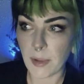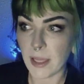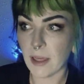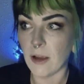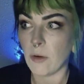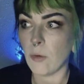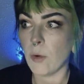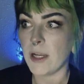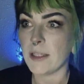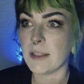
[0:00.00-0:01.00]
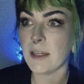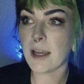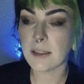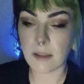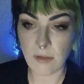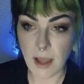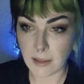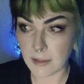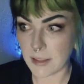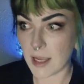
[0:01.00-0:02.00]
Like, what is the next
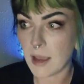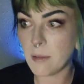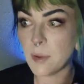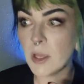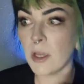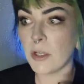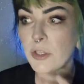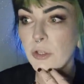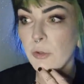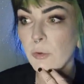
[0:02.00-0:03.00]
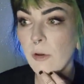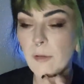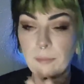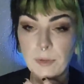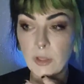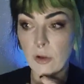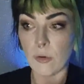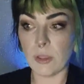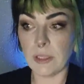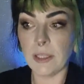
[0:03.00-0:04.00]
aligned step to,
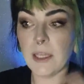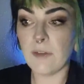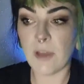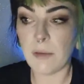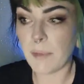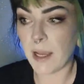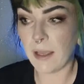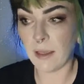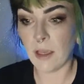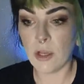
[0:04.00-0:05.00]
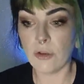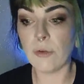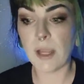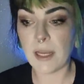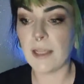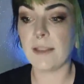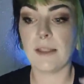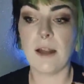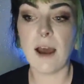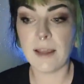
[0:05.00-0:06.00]
live in my greatest
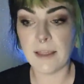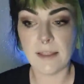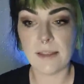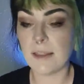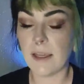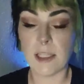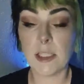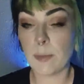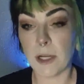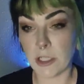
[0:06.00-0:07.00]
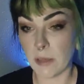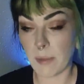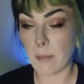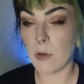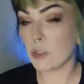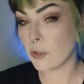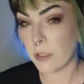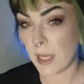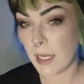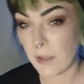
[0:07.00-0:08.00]
and highest expression, my most
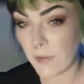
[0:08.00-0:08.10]
creative